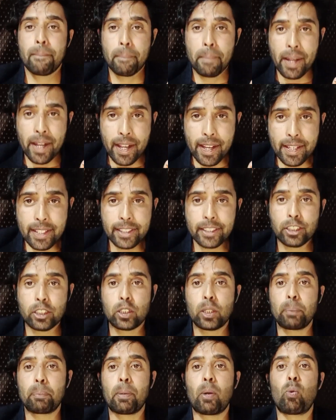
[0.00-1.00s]
fails
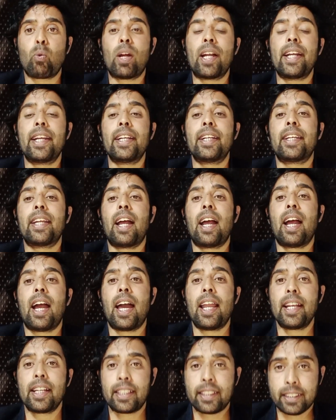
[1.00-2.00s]
to prevent
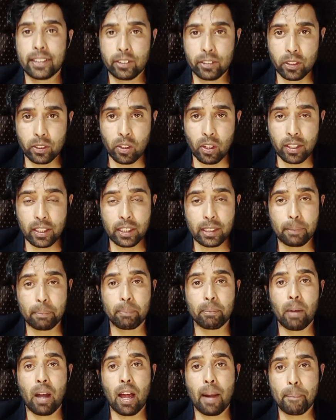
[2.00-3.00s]
electronic
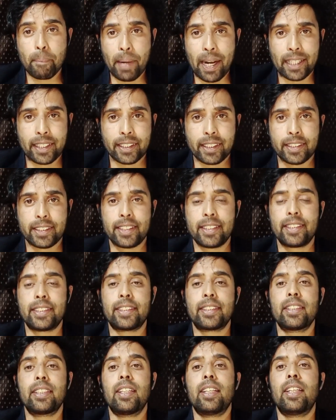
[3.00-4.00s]

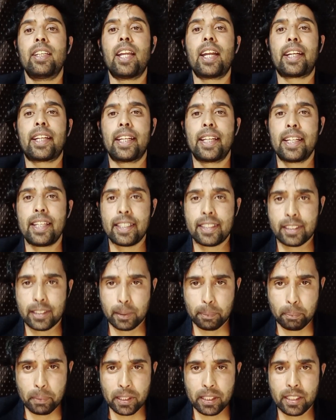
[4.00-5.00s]
malpractices like hate
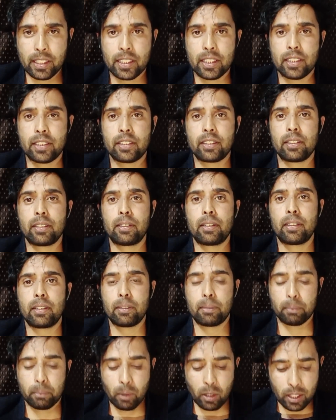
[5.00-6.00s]
speech,
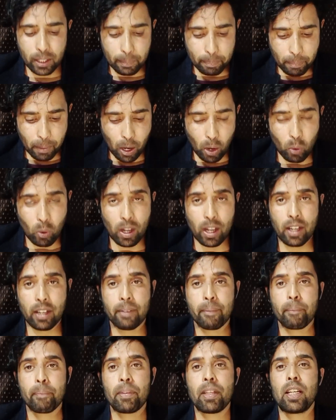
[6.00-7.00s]
money
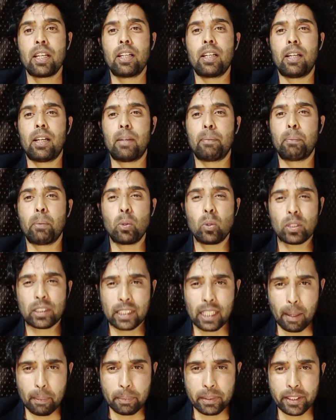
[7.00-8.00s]
power, booth
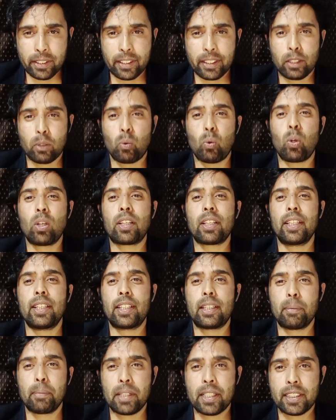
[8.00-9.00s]
capturing, voter
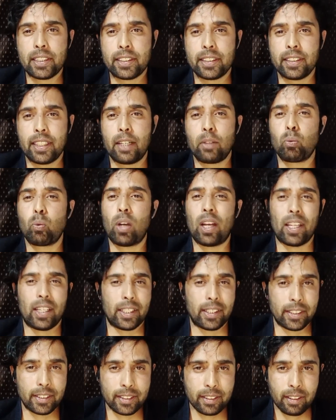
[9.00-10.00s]
intimidation, and
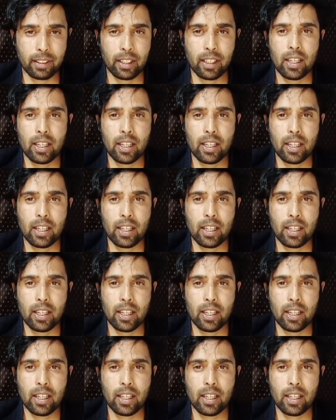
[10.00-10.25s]
violence.